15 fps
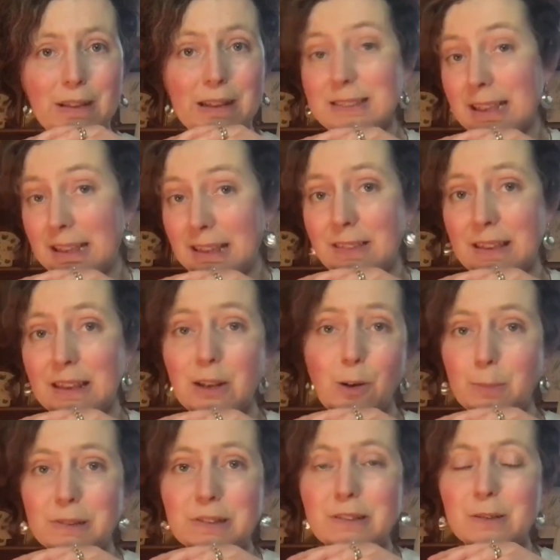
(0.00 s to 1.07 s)
Heathy, not
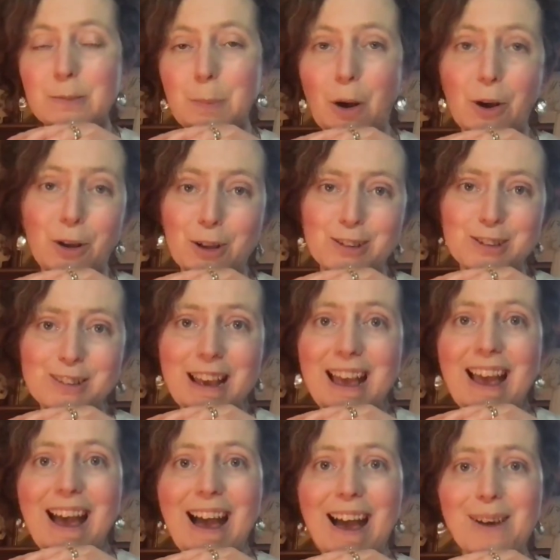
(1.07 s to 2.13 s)
Mr. Sparkles.
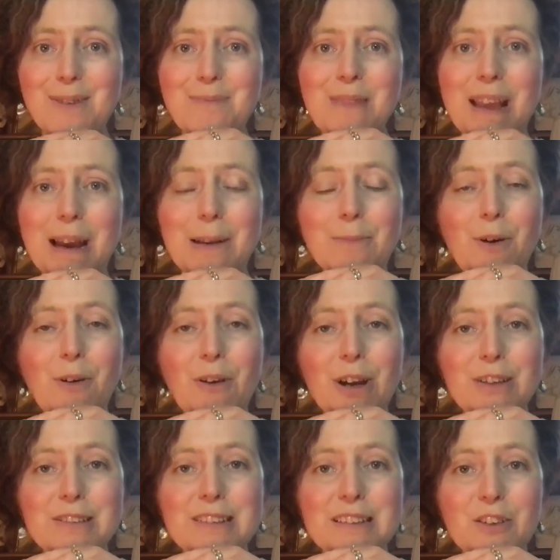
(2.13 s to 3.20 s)
And
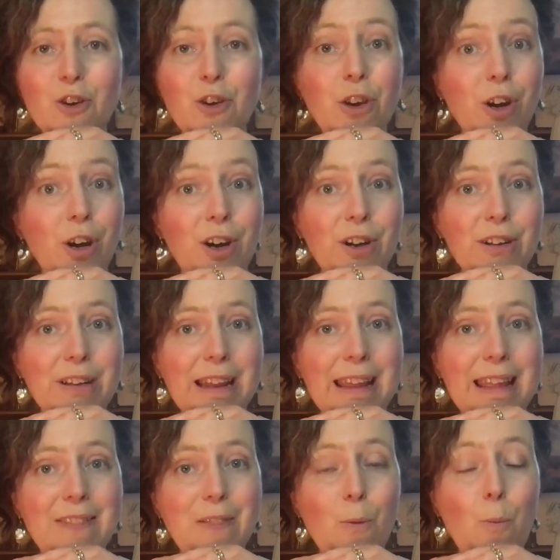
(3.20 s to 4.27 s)
Moriarty's on guard
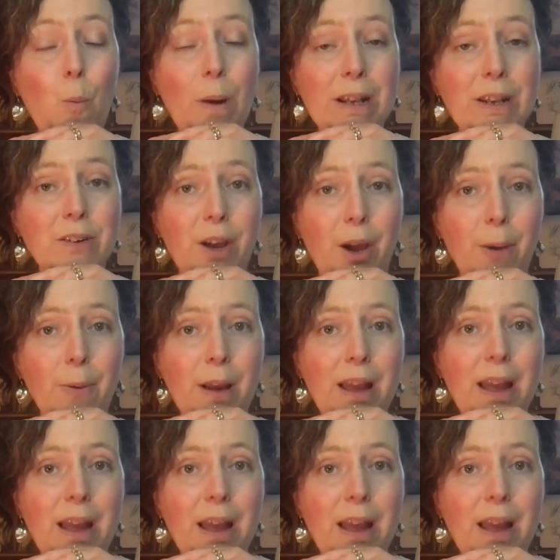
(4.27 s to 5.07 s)
in the window.